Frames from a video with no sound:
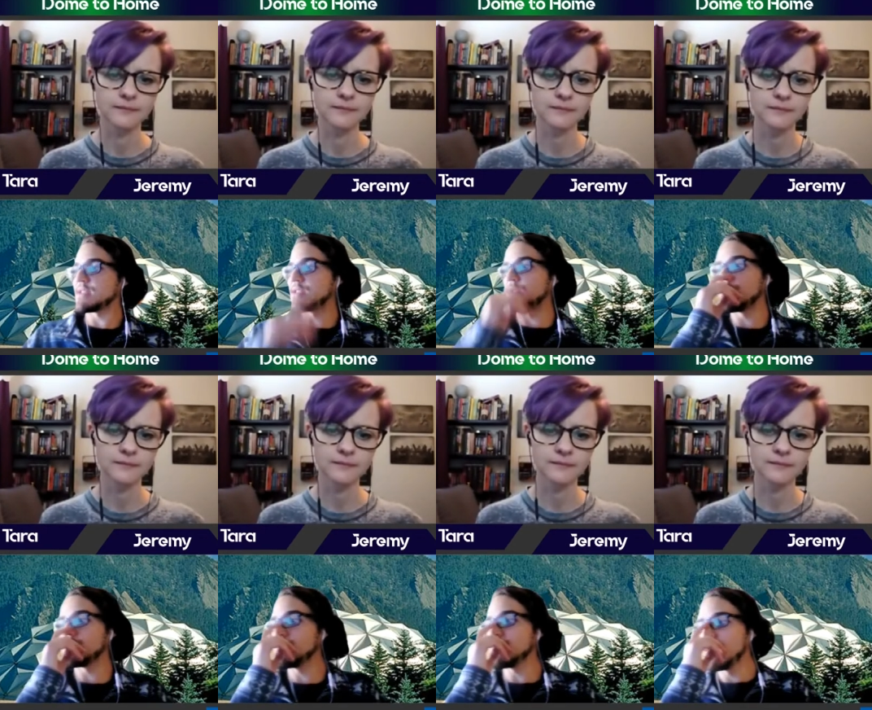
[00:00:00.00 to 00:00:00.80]
Speaker 1: is
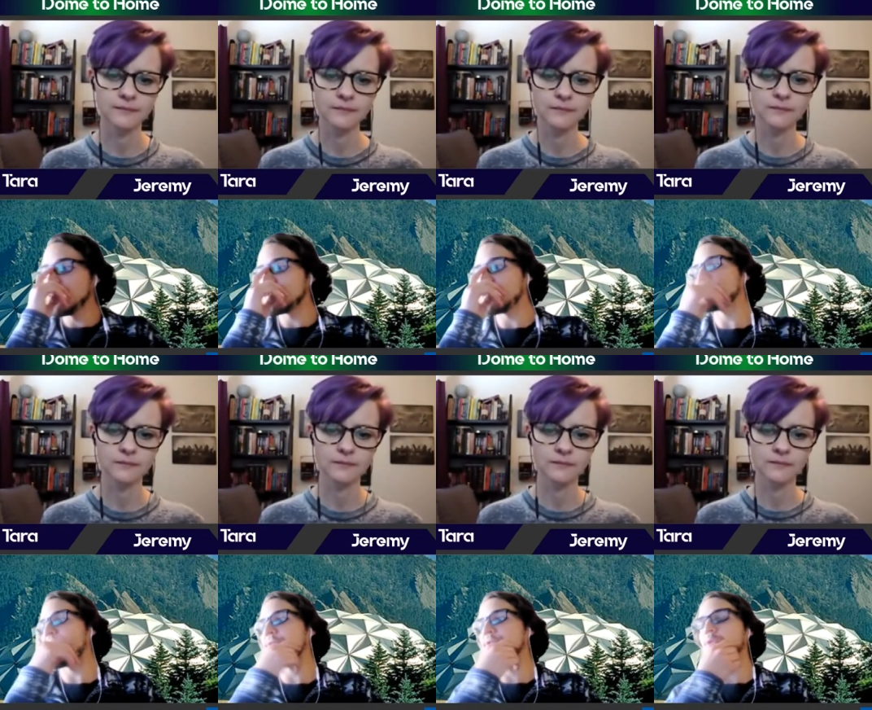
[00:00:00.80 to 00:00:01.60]
due to us
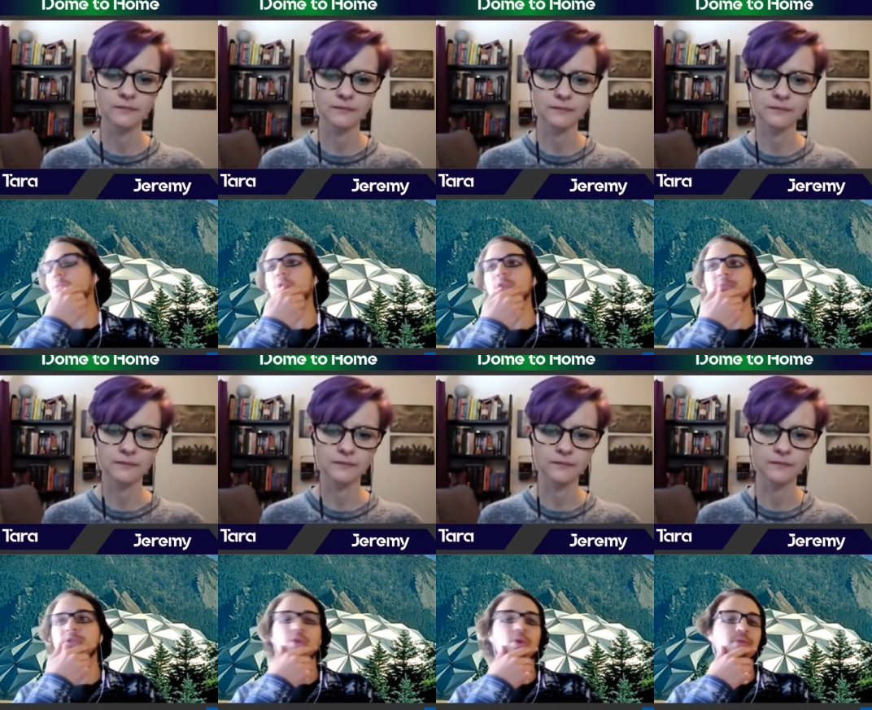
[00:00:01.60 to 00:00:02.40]
having a
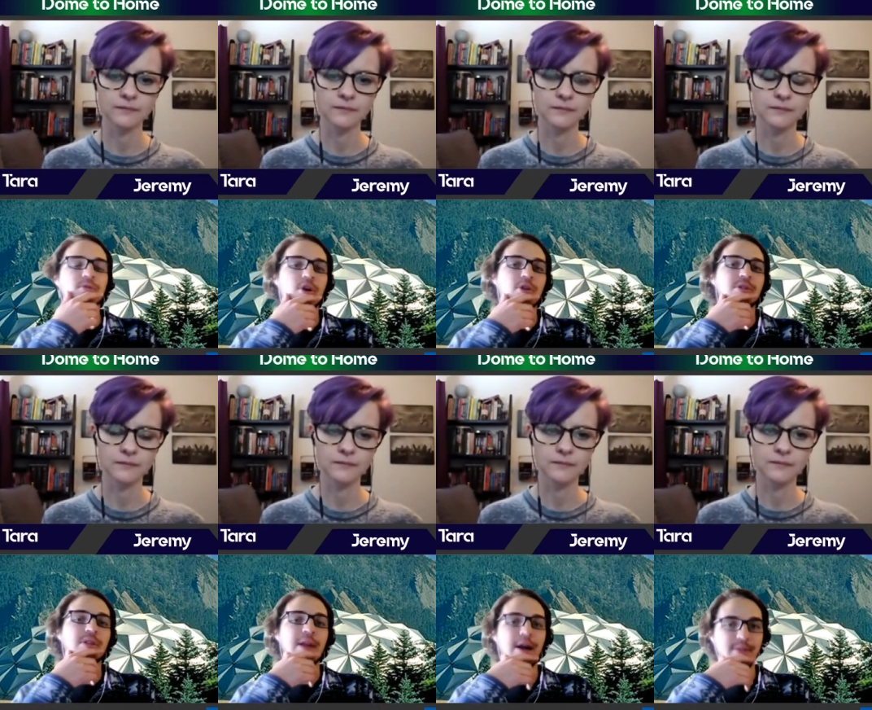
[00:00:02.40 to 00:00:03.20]
warmer overall
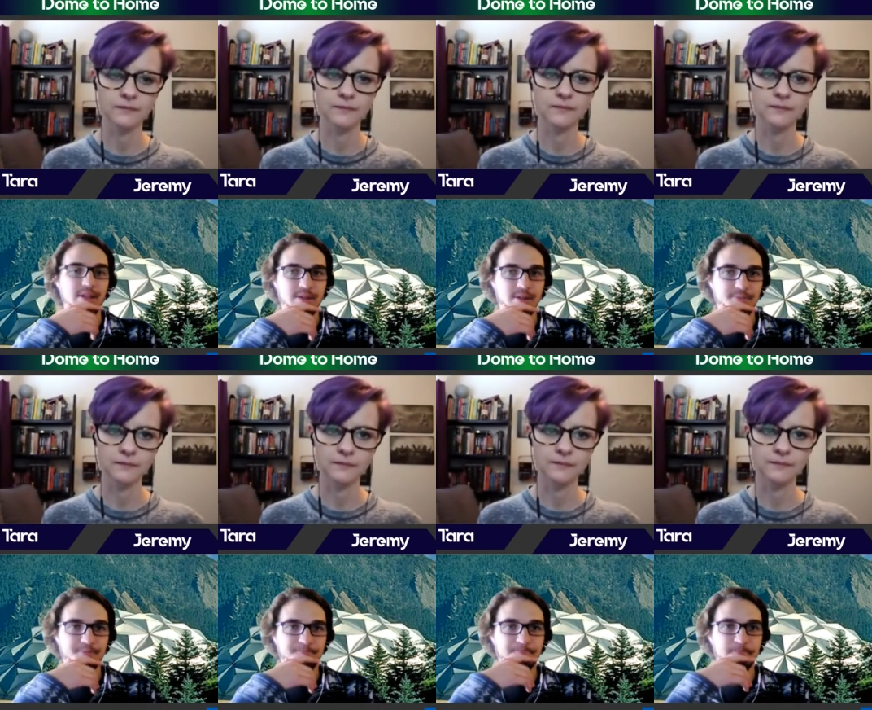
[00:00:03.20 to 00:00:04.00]
climate.
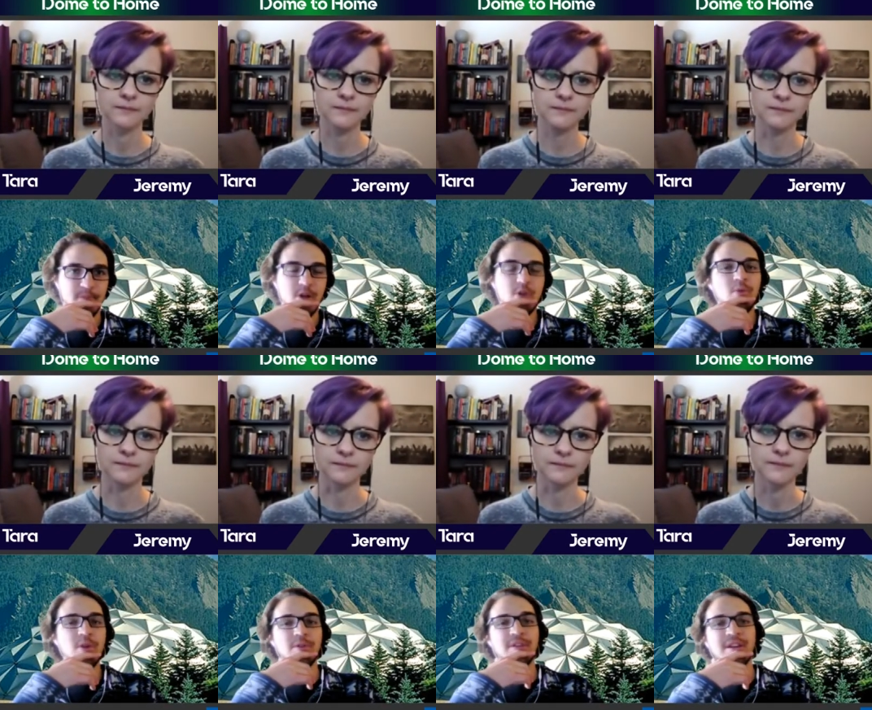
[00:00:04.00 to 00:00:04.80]
Hmm.
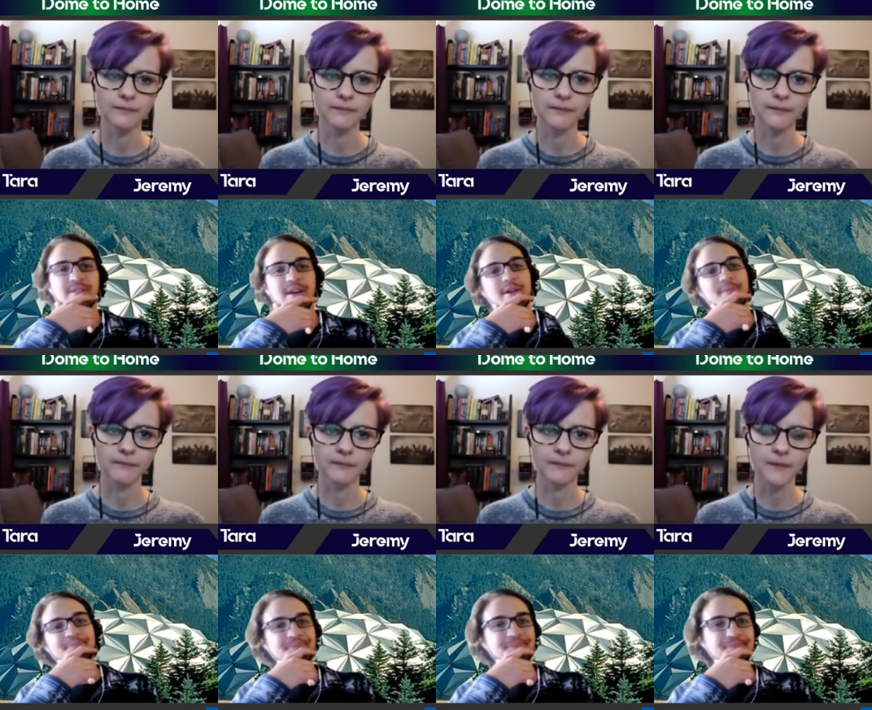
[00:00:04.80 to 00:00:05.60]
What do you think, Tara?
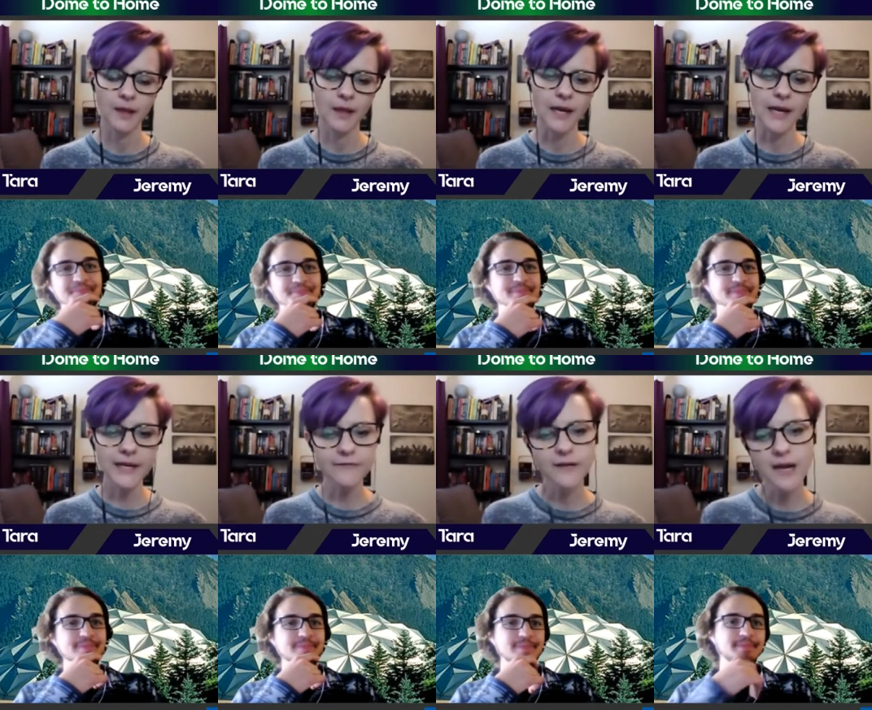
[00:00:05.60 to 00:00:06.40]
Speaker 2: I
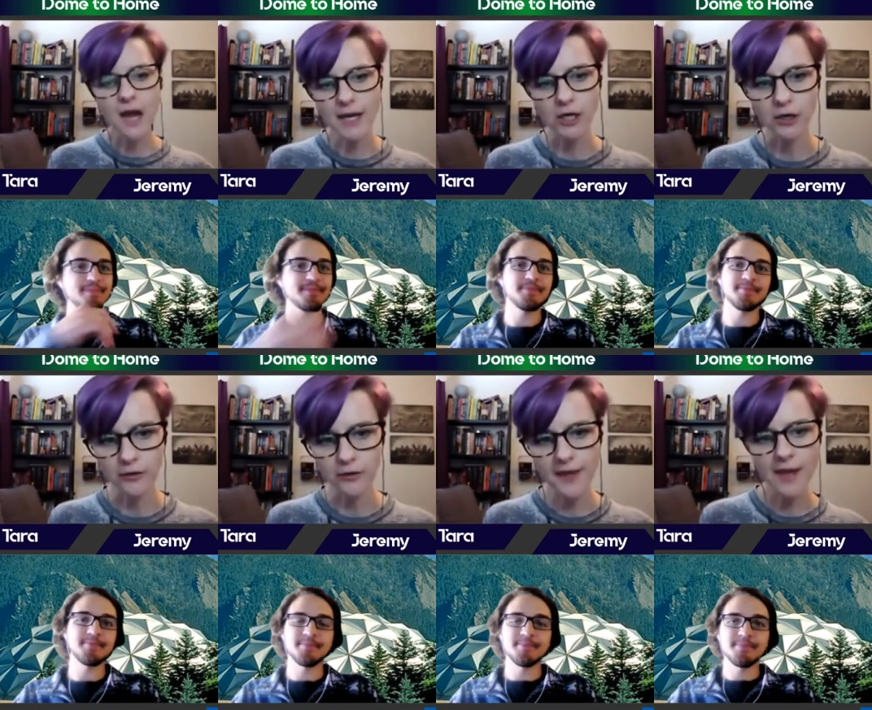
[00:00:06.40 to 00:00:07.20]
have not
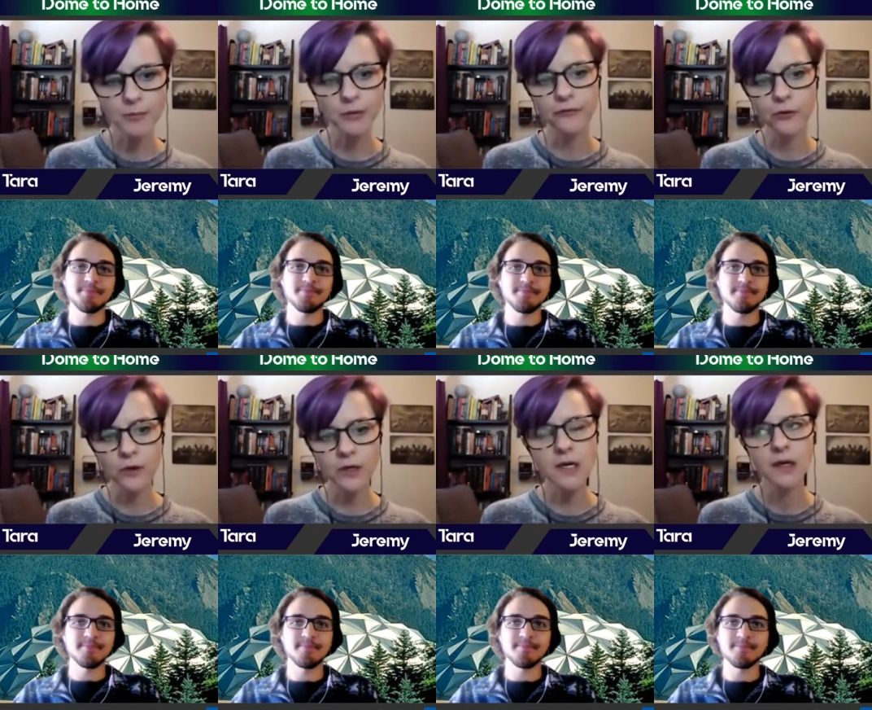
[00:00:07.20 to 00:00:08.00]
heard that
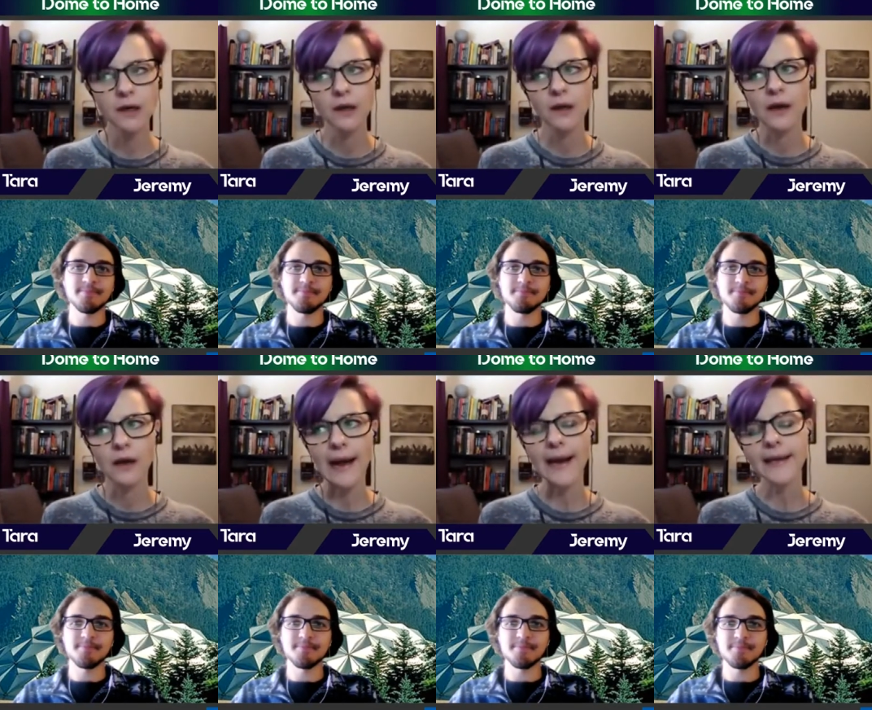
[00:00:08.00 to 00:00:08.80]
before.
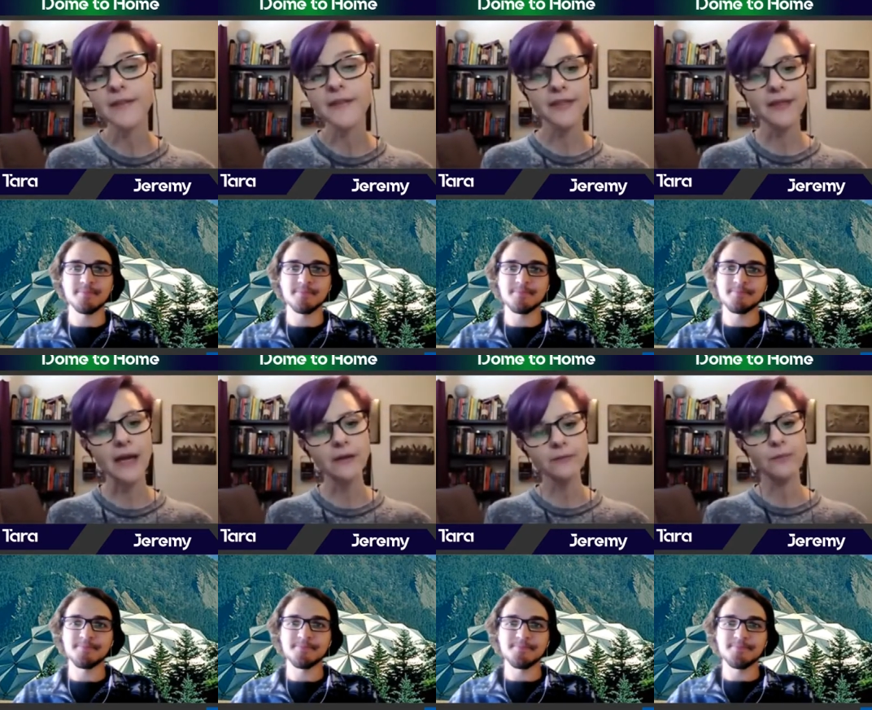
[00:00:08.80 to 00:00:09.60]
I can
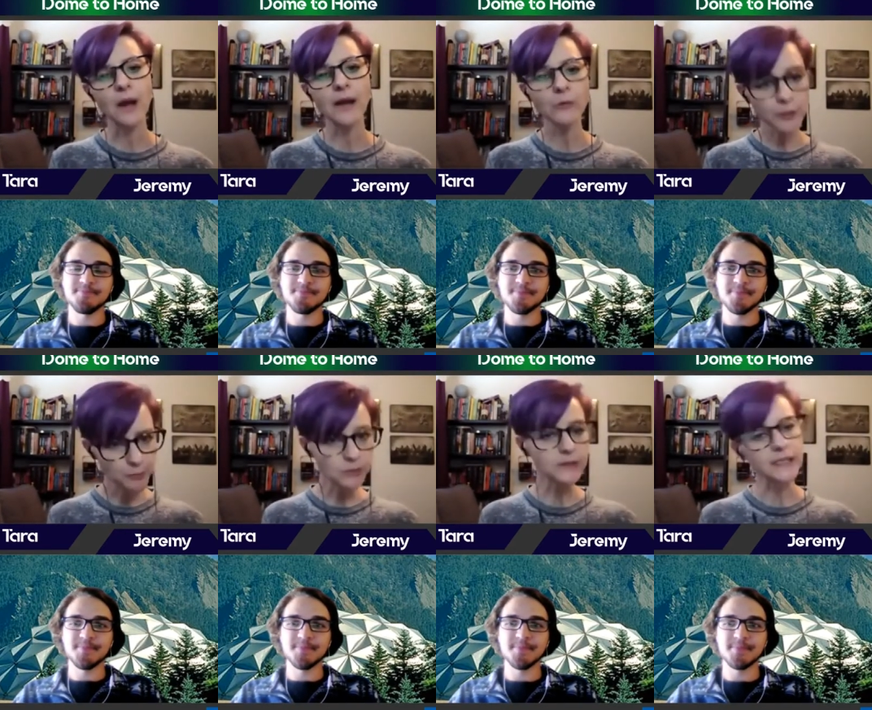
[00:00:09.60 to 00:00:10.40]
I I would
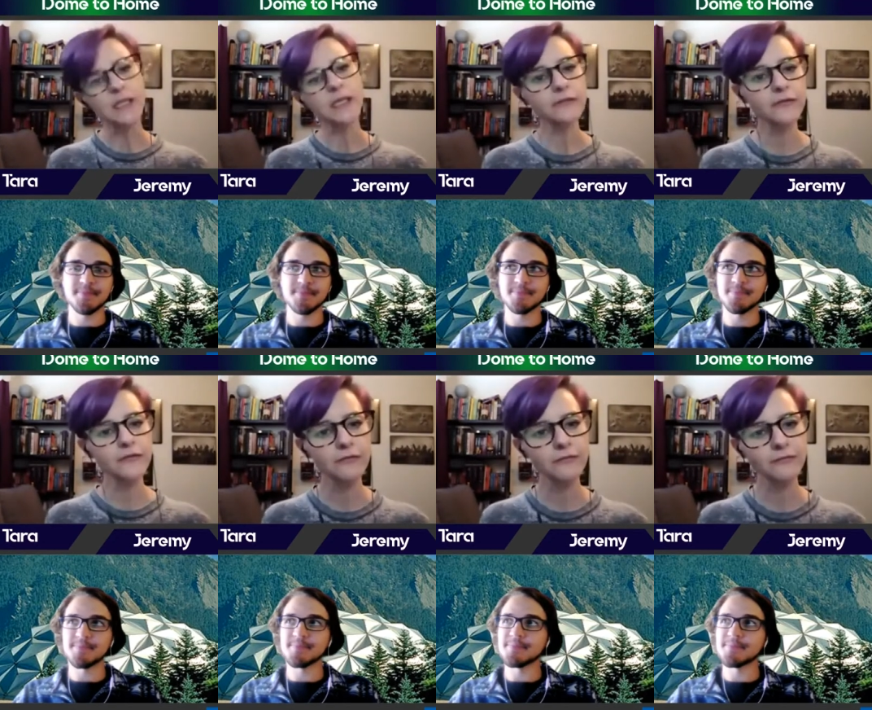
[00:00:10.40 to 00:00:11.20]
believe
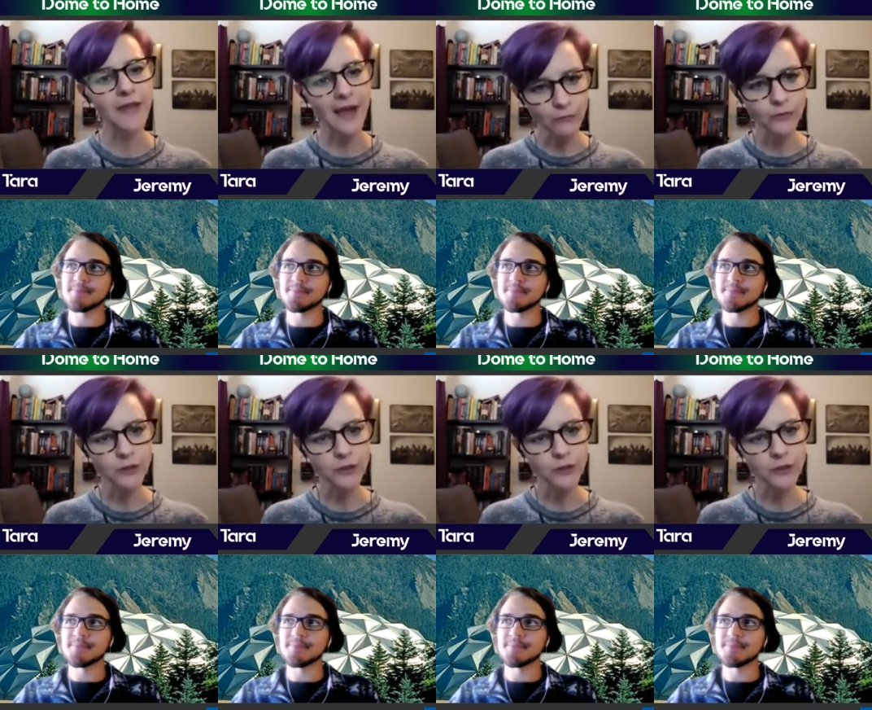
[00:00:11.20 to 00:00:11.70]
that would